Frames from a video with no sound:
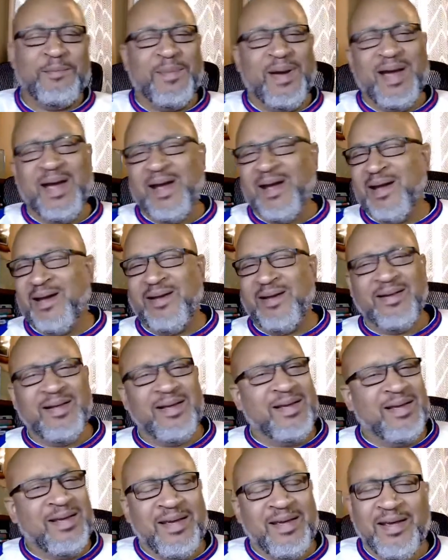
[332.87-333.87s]
Man,
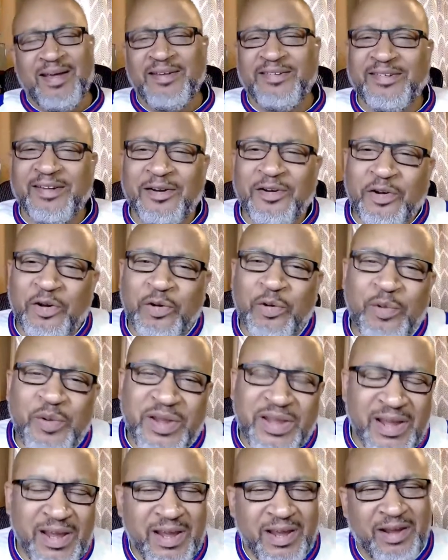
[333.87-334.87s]
it's a new
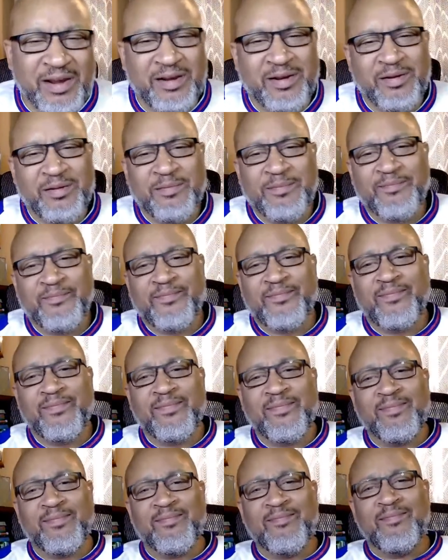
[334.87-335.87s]
year.
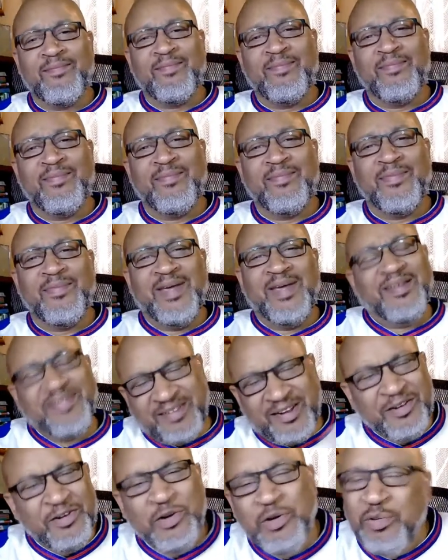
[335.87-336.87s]
It's
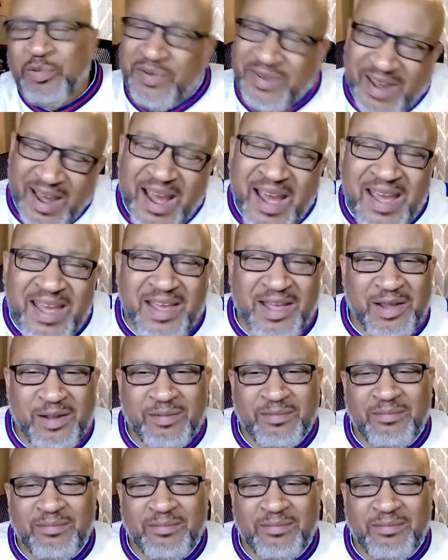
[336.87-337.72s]
a new day.